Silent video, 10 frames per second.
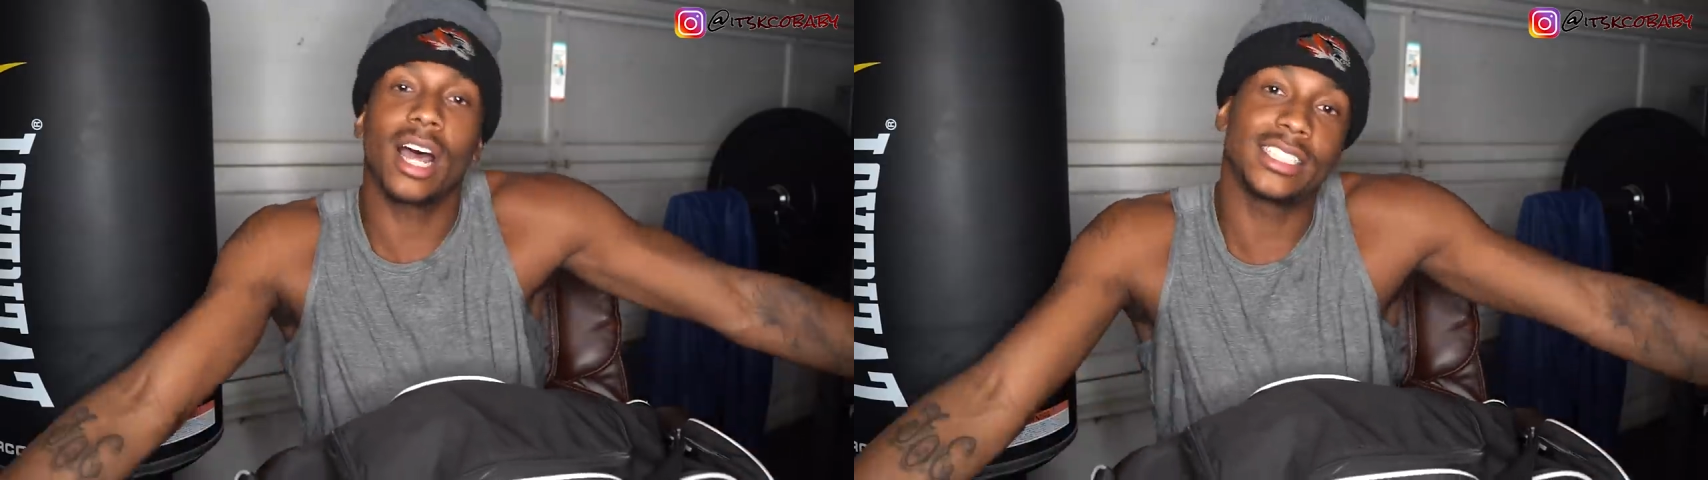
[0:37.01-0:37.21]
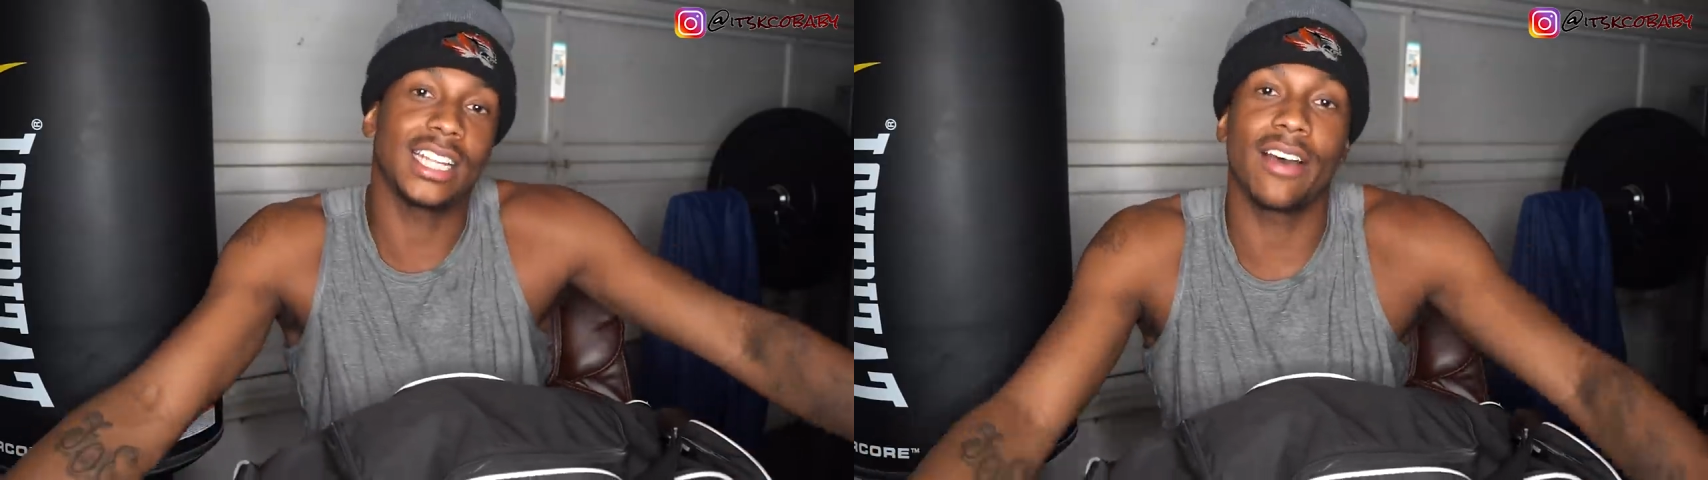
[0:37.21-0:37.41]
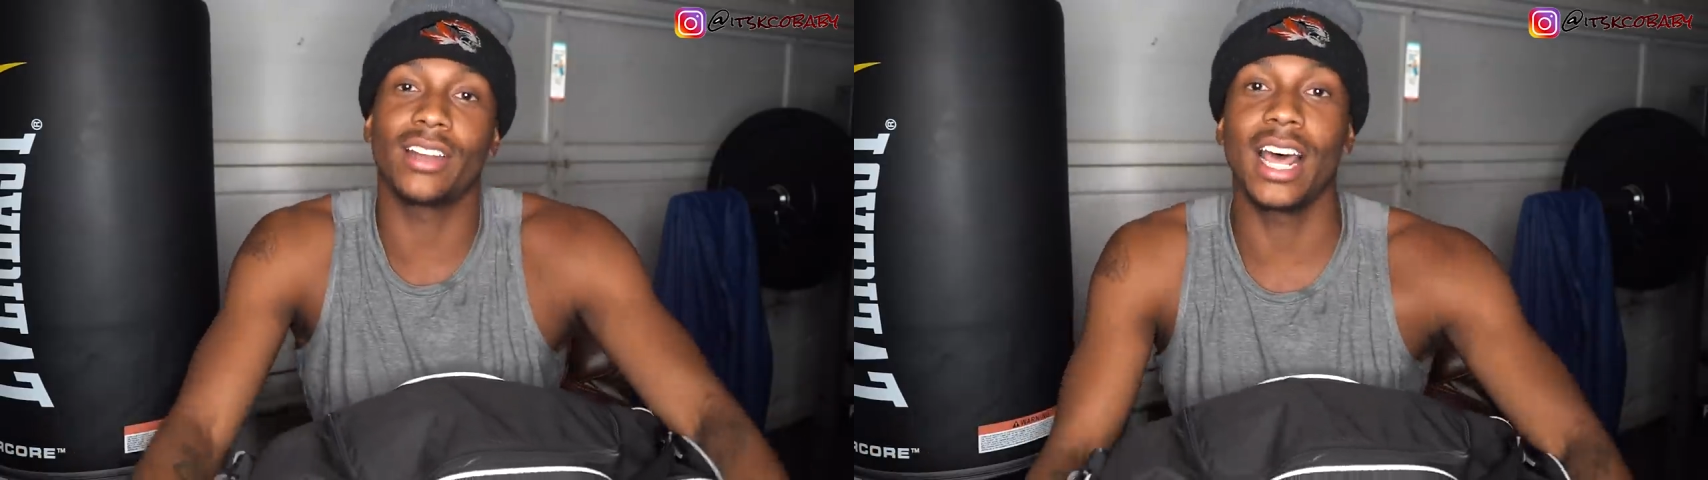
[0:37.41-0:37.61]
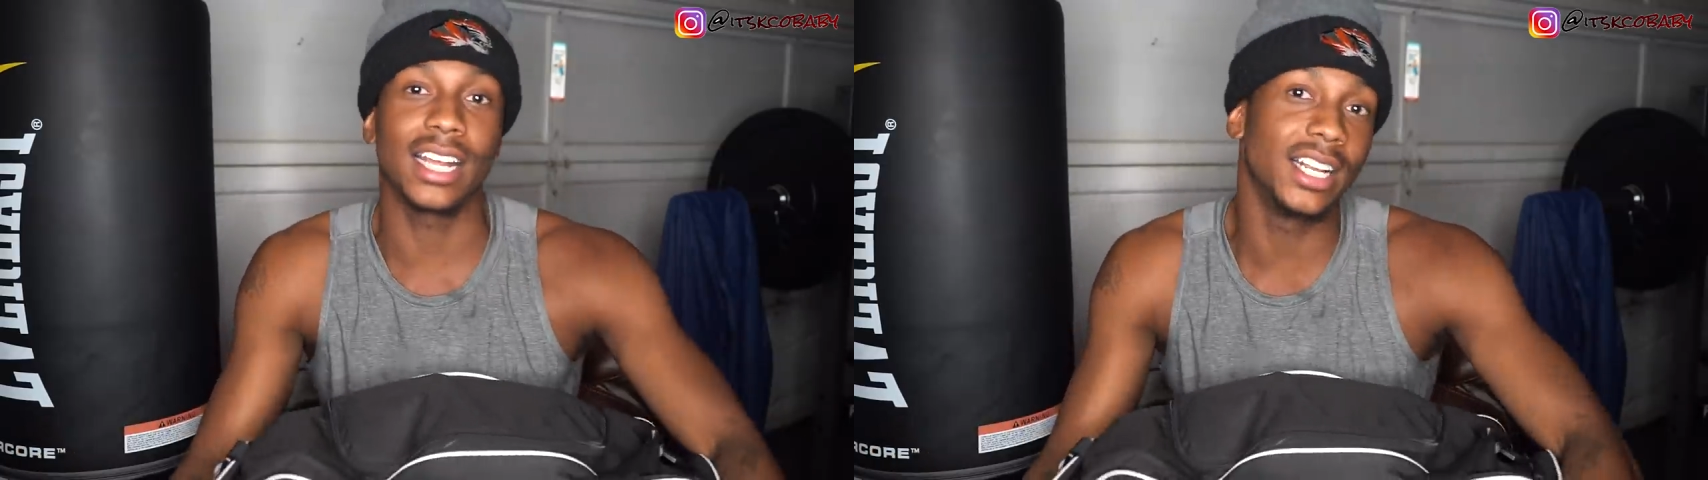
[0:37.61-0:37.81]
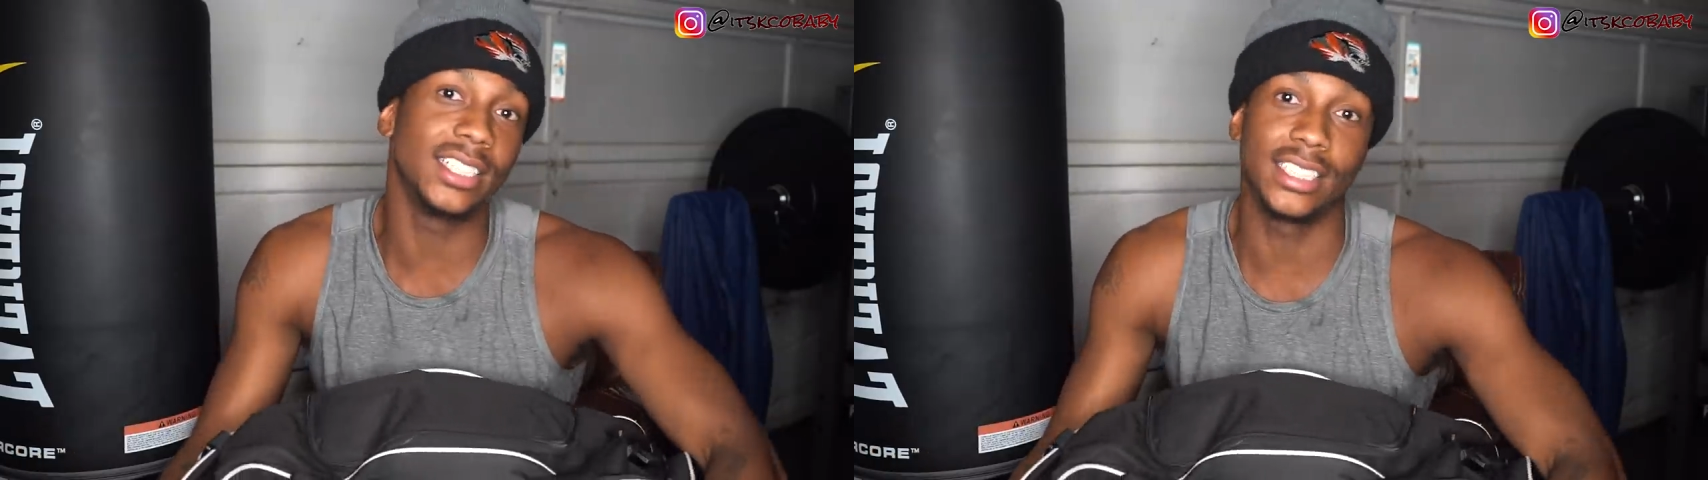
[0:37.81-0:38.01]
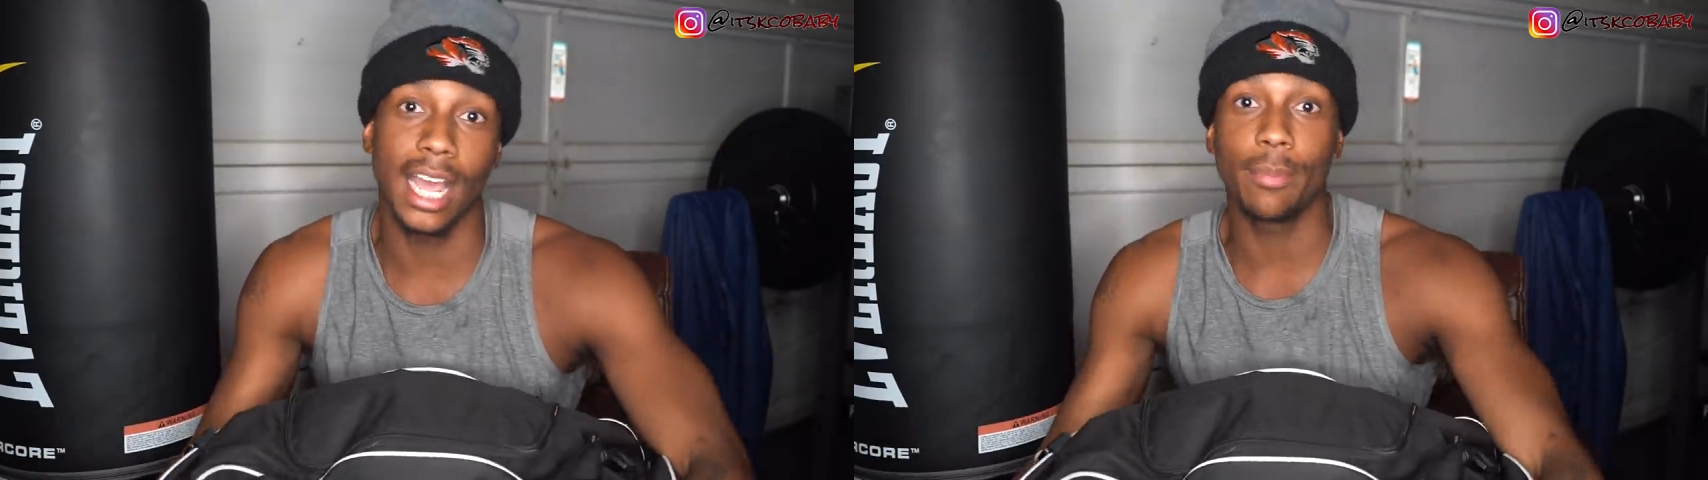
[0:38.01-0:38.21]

I just have a lot of energy.